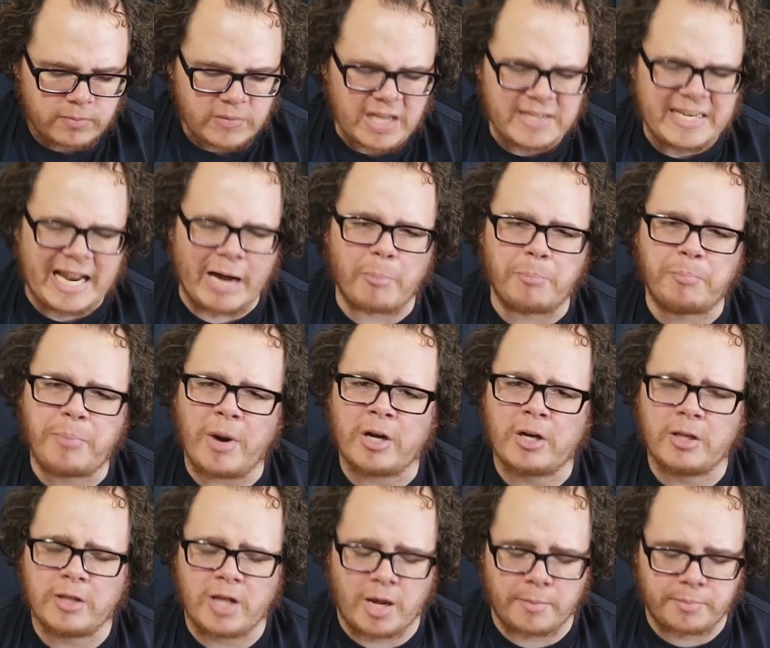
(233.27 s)
Now
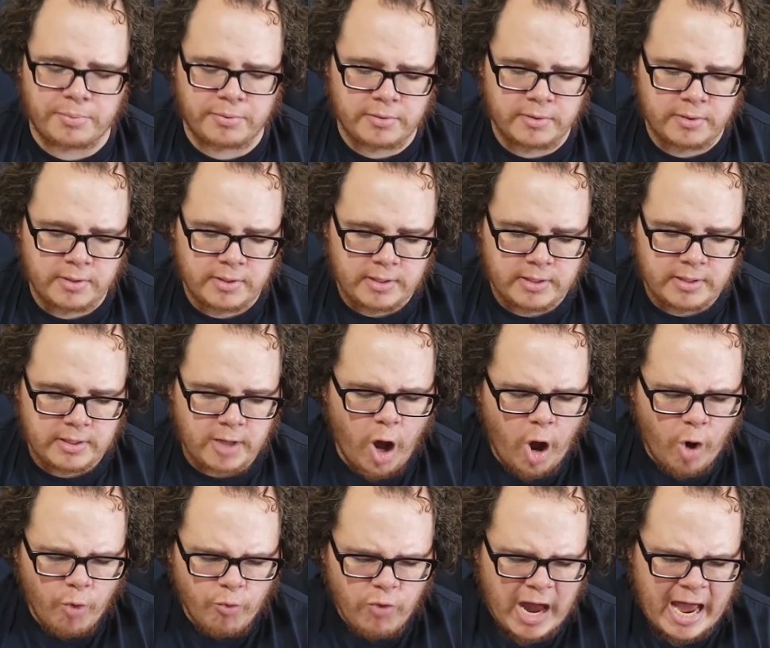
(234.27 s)
buckle up!
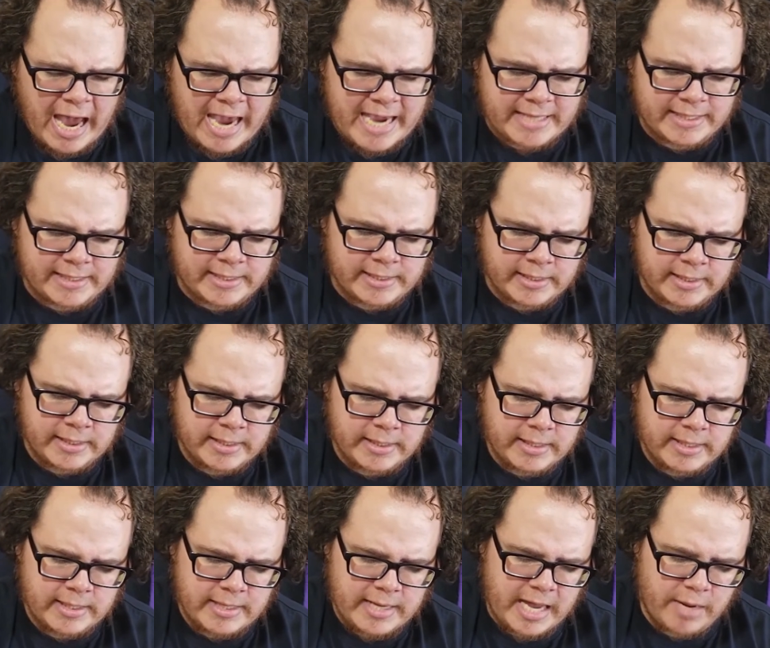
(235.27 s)
All right!
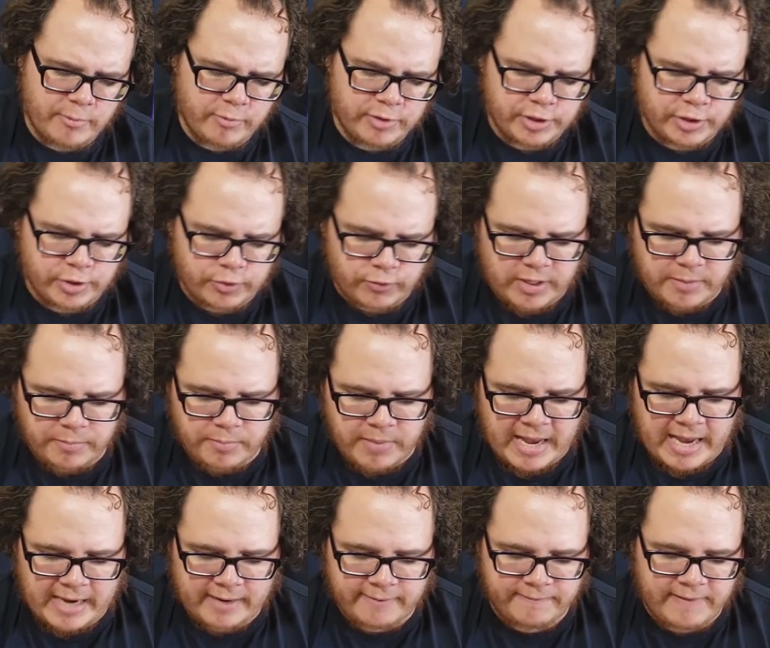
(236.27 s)
Emery screamed
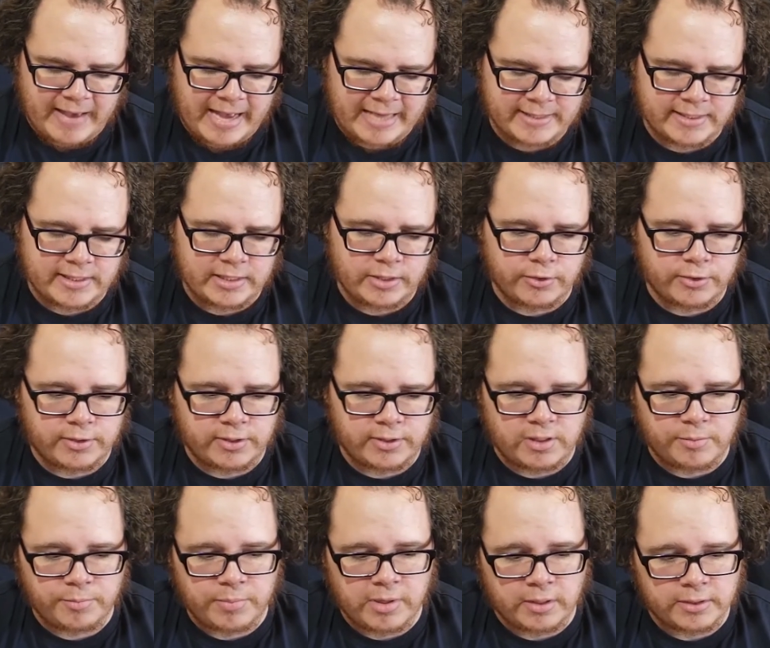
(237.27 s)
back, fastening her
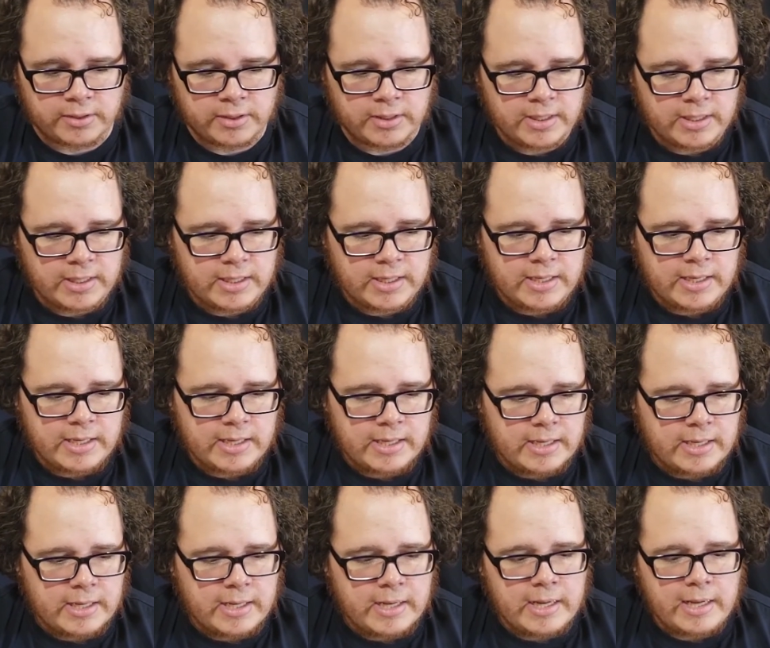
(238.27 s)
seatbelt.
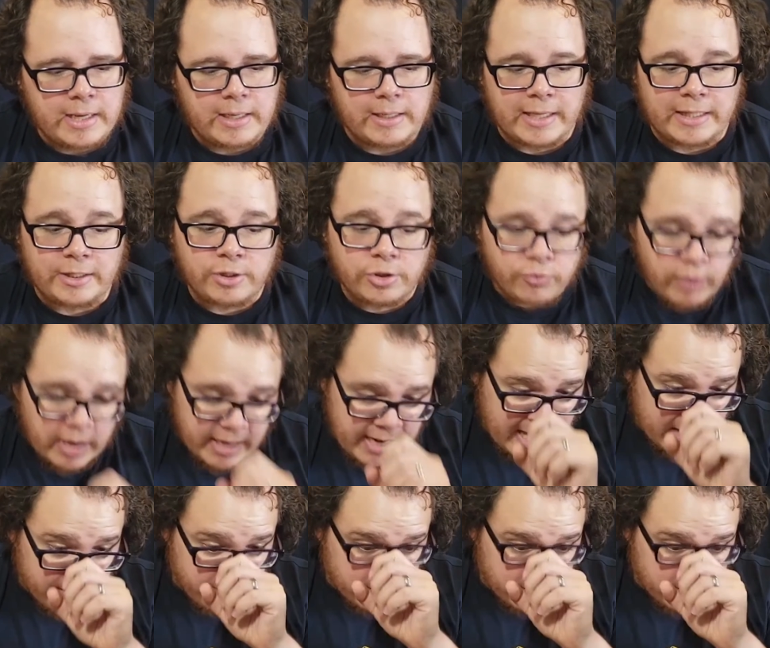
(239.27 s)
Let's try to have